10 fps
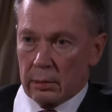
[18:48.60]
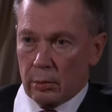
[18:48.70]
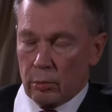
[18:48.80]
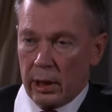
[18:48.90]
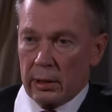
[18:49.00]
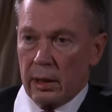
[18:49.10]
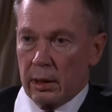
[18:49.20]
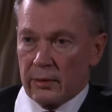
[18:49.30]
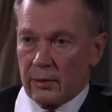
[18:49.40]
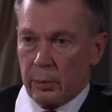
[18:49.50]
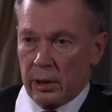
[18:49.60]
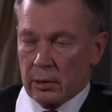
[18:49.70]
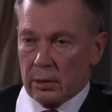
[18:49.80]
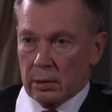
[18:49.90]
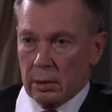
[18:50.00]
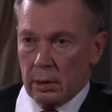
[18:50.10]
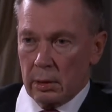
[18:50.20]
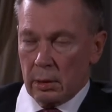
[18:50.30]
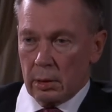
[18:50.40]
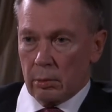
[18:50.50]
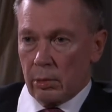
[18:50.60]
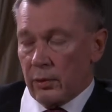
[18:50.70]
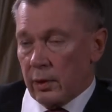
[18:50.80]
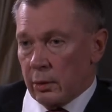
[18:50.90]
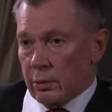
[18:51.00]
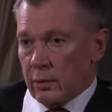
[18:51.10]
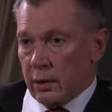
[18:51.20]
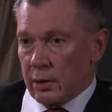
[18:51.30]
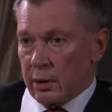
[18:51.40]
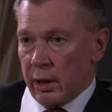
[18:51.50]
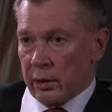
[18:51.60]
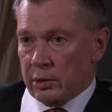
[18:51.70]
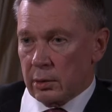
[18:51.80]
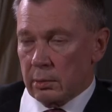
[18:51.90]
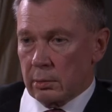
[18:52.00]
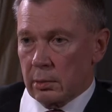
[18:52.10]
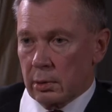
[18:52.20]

1 year spent without any reaction